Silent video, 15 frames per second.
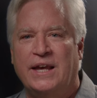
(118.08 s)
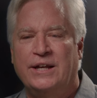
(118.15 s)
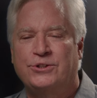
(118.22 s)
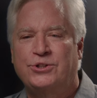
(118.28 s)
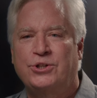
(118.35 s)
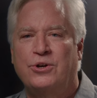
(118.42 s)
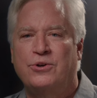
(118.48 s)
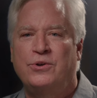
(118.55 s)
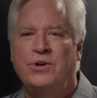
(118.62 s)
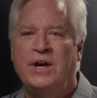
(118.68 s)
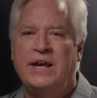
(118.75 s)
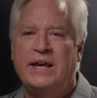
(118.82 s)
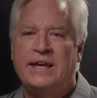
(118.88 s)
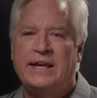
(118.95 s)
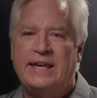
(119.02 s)
And so
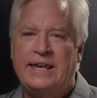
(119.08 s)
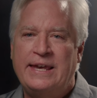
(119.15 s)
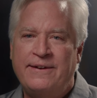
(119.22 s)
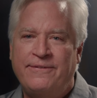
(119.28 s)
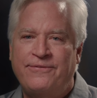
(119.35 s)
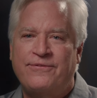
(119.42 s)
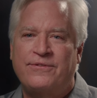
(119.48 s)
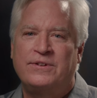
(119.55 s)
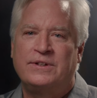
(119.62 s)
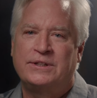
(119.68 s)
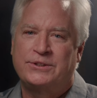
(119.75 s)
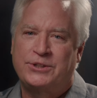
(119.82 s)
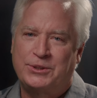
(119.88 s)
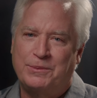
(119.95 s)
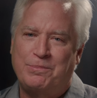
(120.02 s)
if
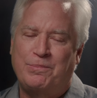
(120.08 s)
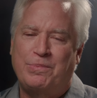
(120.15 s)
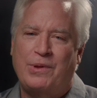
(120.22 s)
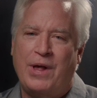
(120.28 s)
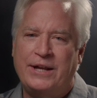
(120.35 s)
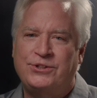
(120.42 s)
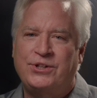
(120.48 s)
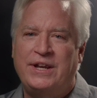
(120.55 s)
supply